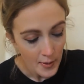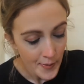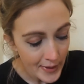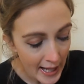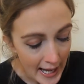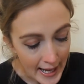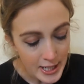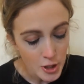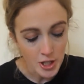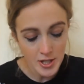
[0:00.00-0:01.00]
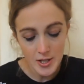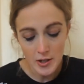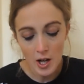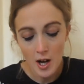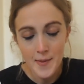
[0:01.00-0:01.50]
collection. So we
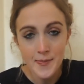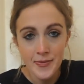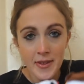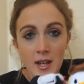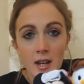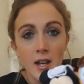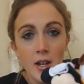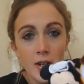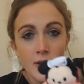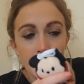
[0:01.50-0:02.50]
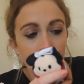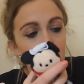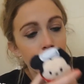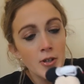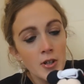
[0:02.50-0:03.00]
got
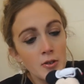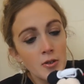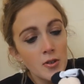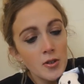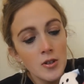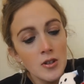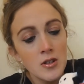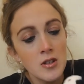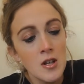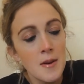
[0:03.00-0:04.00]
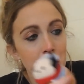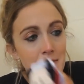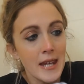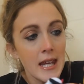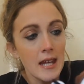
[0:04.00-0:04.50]
Donald,
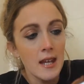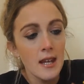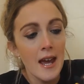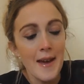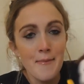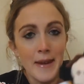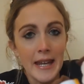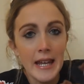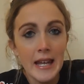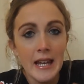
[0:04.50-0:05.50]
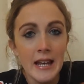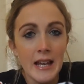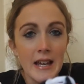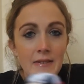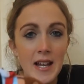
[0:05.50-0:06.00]
Mickey and Minnie
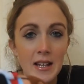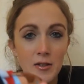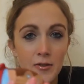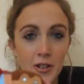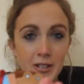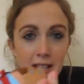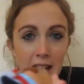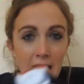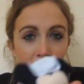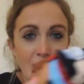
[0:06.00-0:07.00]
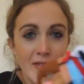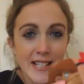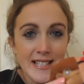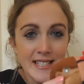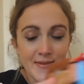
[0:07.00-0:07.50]
in their little Frontier
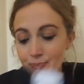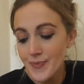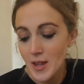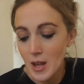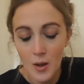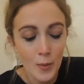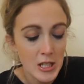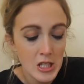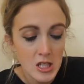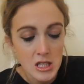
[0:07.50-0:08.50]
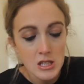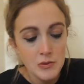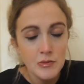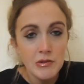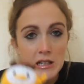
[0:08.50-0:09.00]
outfits, which are just
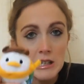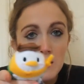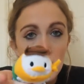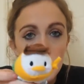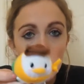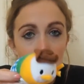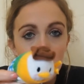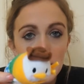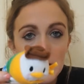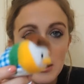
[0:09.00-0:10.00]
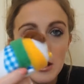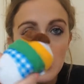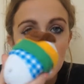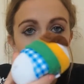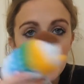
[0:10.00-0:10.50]
really adorable and
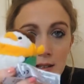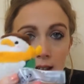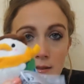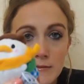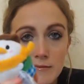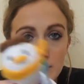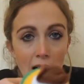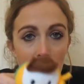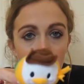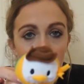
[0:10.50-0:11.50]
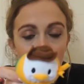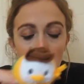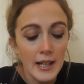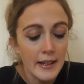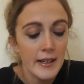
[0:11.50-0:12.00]
cute. Like, how can you not
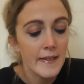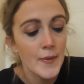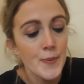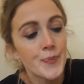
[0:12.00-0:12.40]
like these?